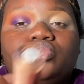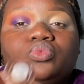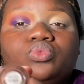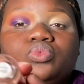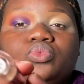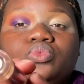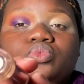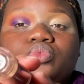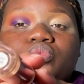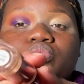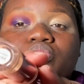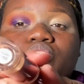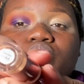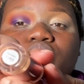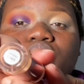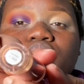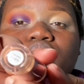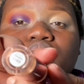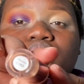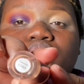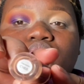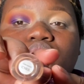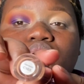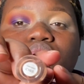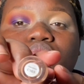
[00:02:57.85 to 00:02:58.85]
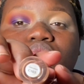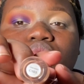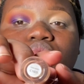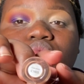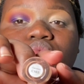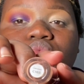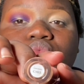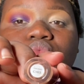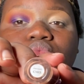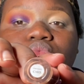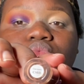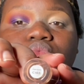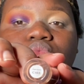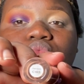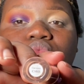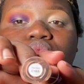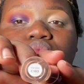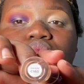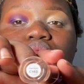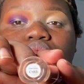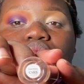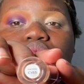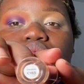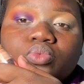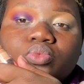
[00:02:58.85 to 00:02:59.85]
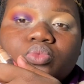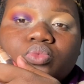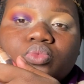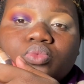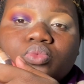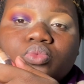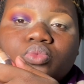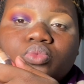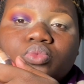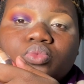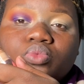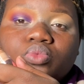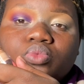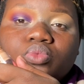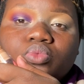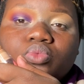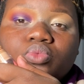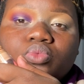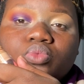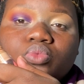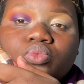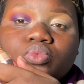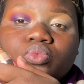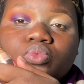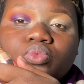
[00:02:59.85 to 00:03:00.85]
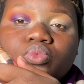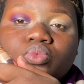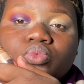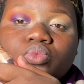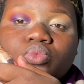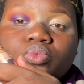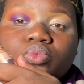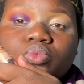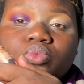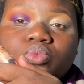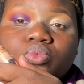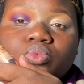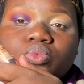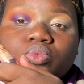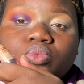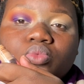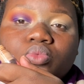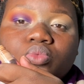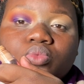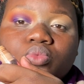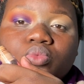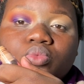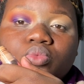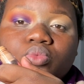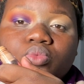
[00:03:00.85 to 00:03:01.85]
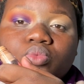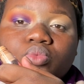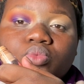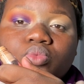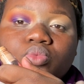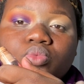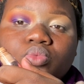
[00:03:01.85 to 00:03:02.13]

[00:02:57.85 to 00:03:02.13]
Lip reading: but as you can see, I'm showing you guys Makeup Revolution. I'm showing you